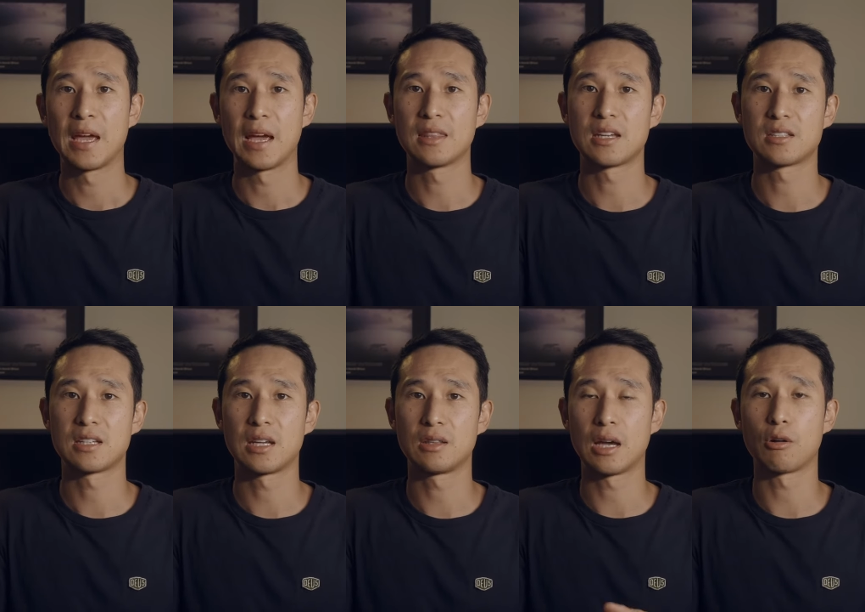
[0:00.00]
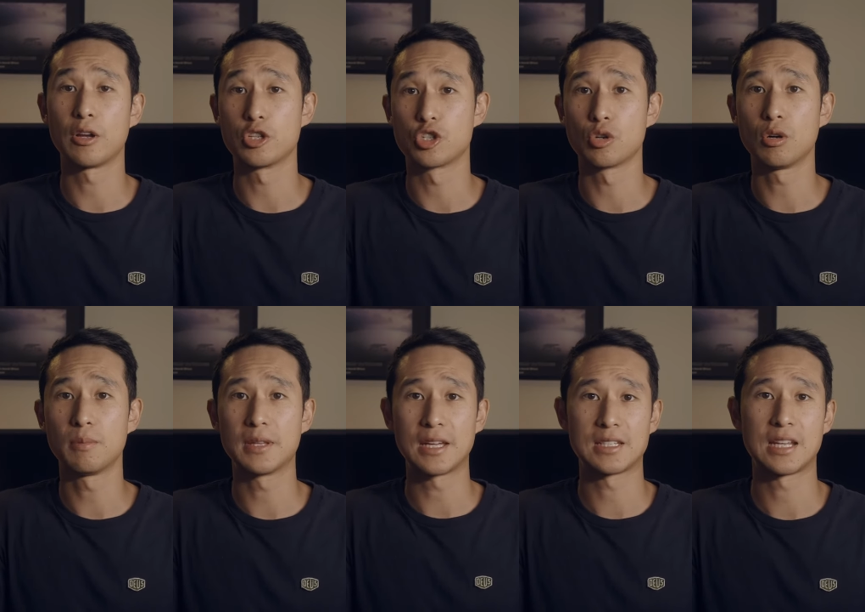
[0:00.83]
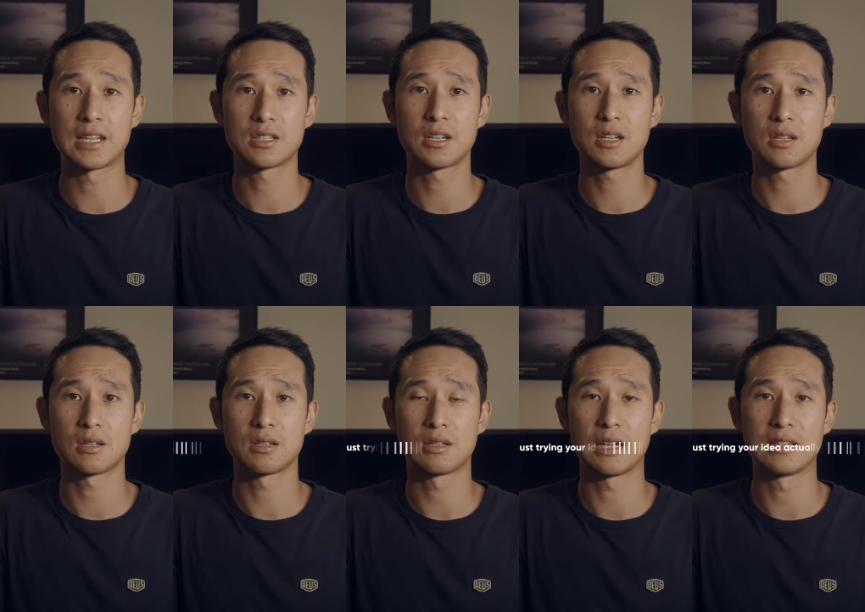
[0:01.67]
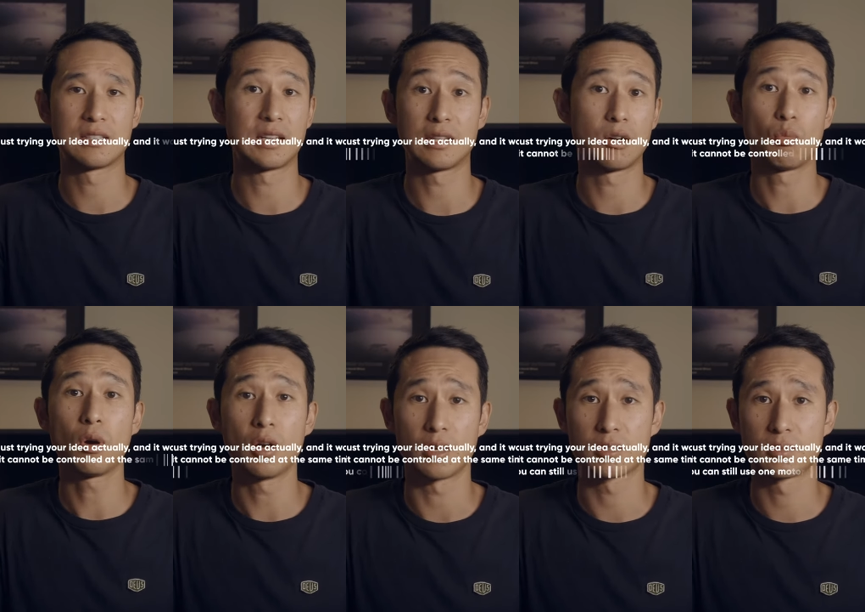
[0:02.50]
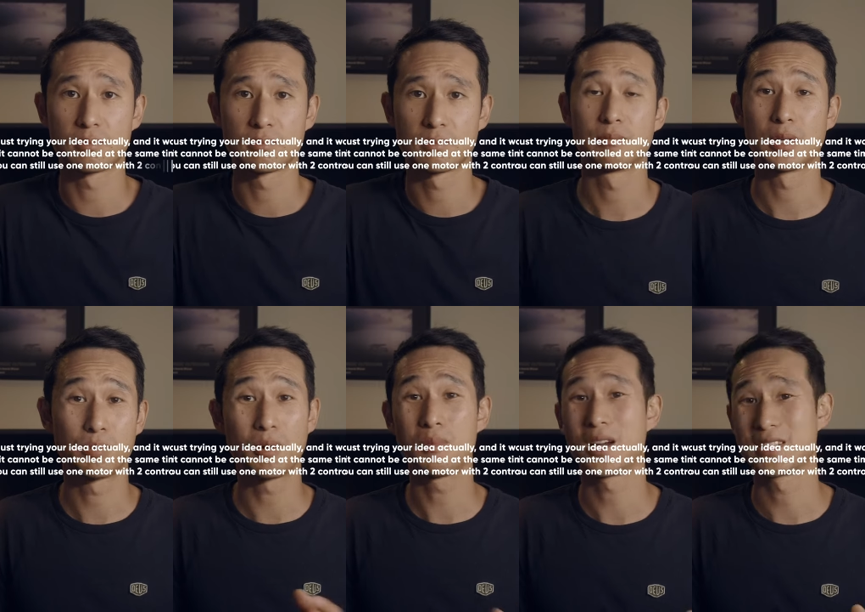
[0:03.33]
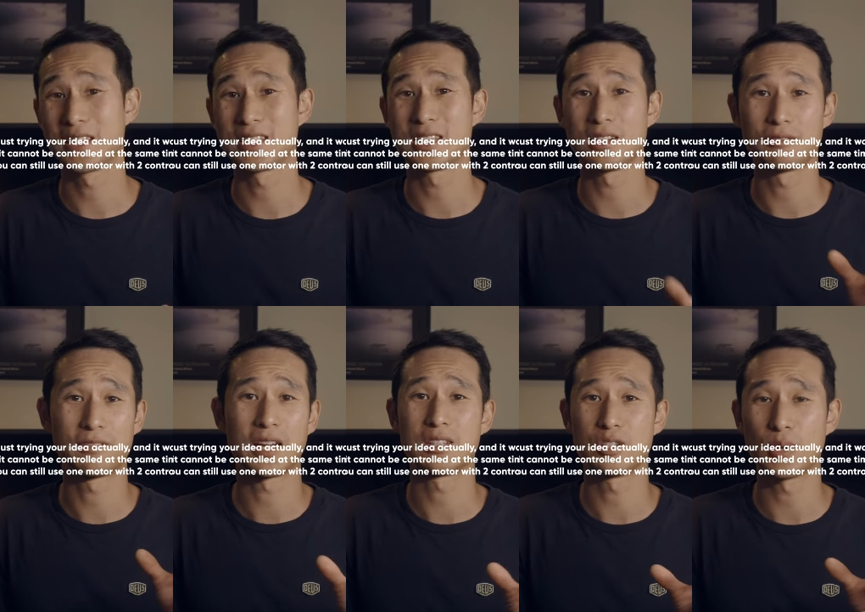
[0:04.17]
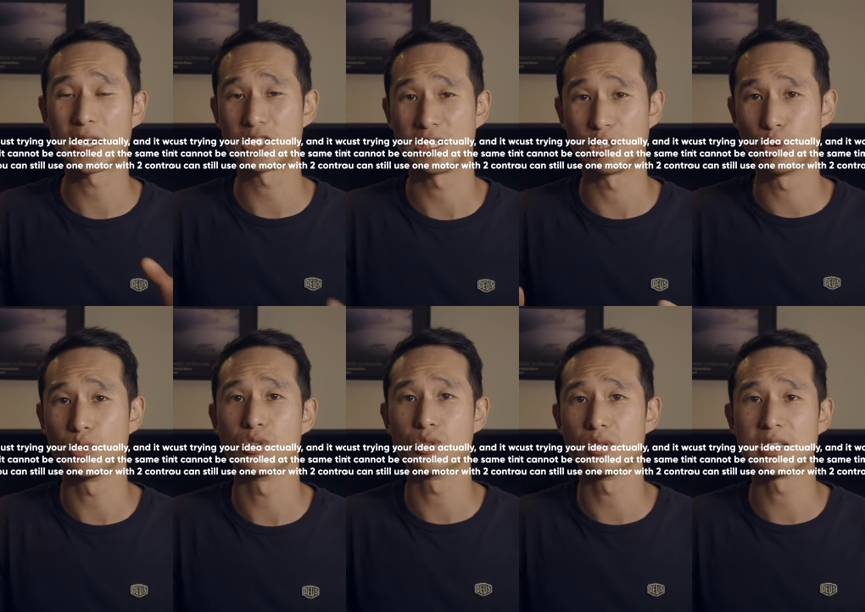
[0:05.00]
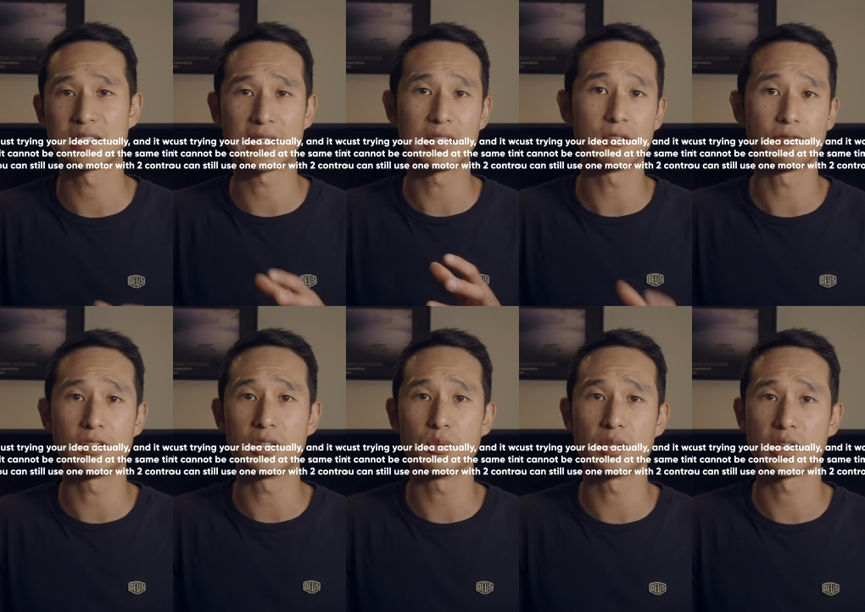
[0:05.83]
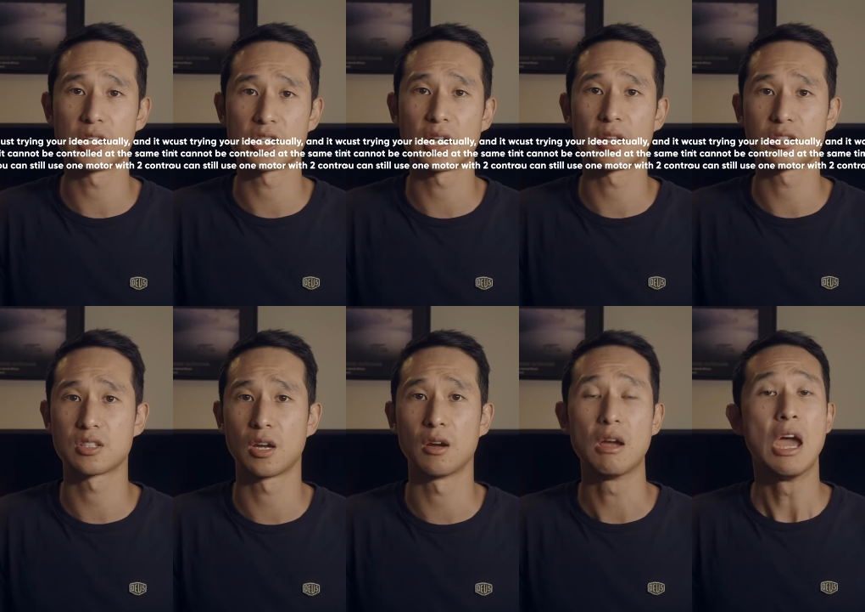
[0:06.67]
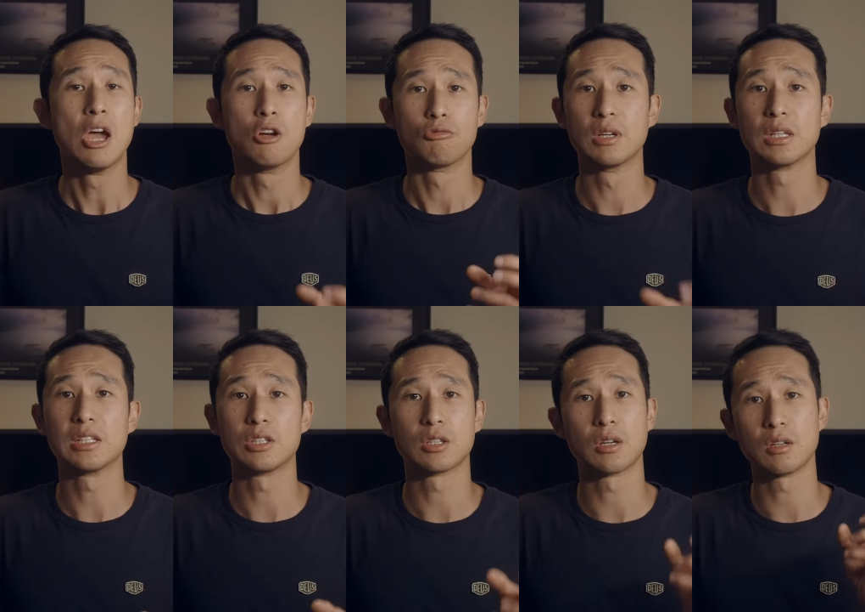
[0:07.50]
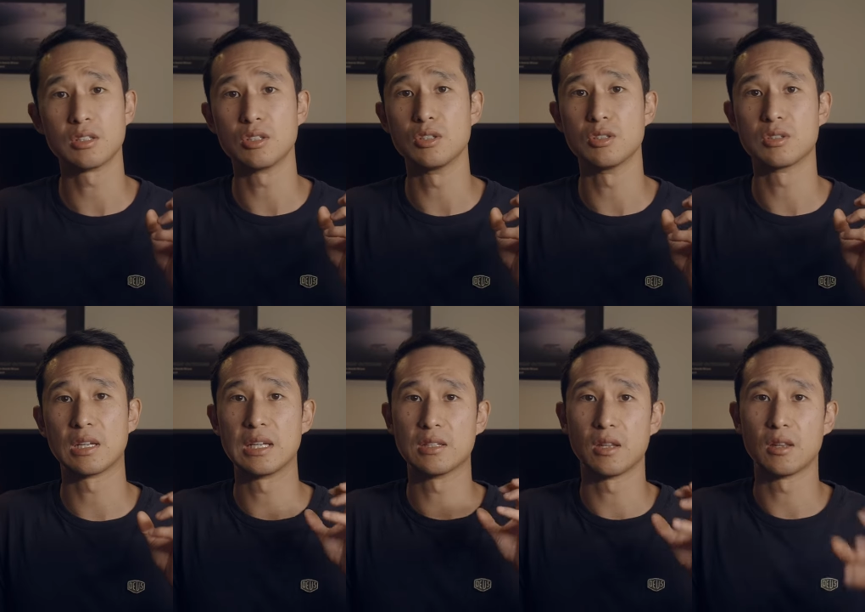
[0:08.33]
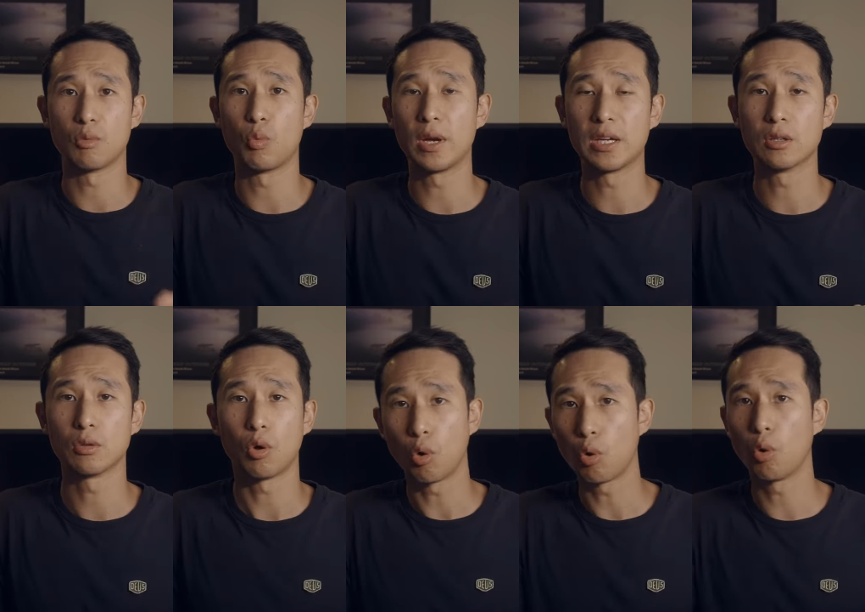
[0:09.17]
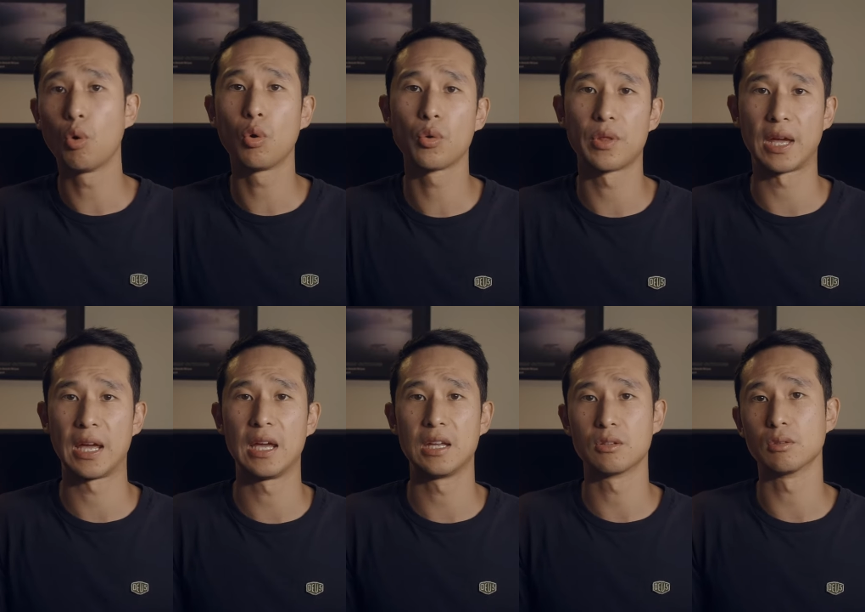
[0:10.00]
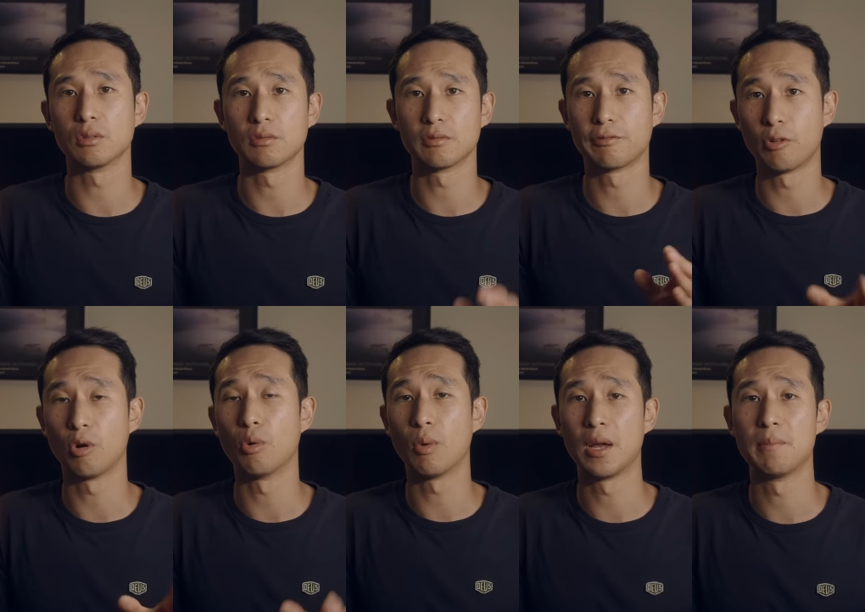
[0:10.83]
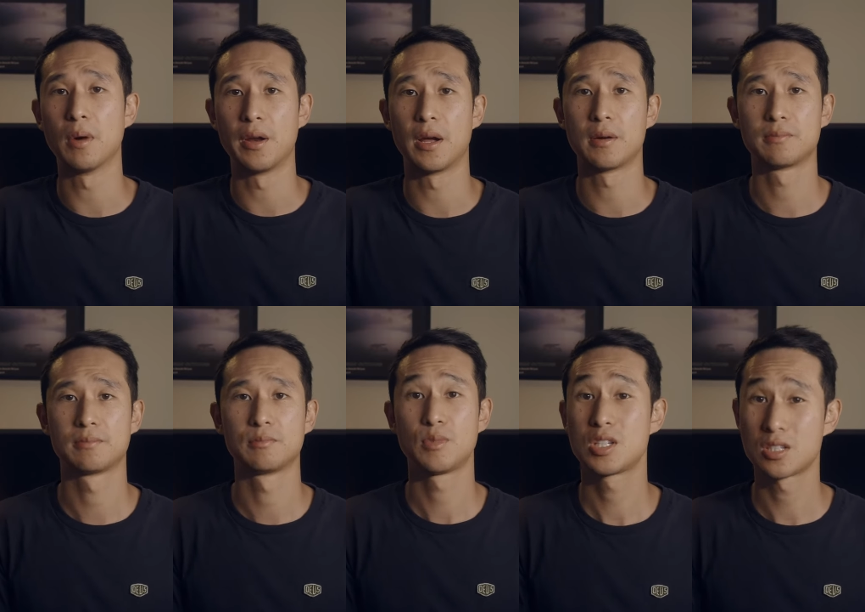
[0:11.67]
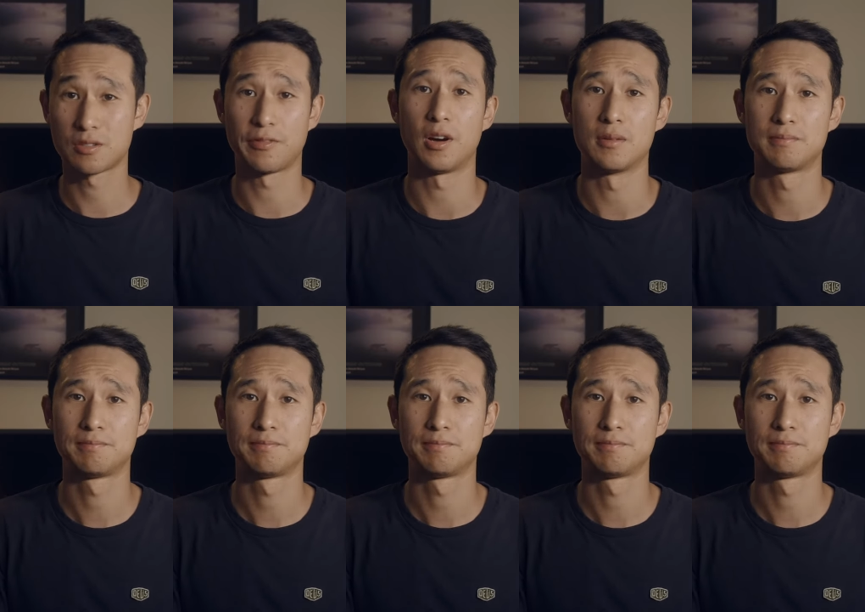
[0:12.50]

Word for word: And they said they were unsure, but they tested it and said that it worked. But upon my testing, I found that you actually couldn't do this. They interfered with each other. So really you can only use either the wheel or the handle for one motor, which is fine.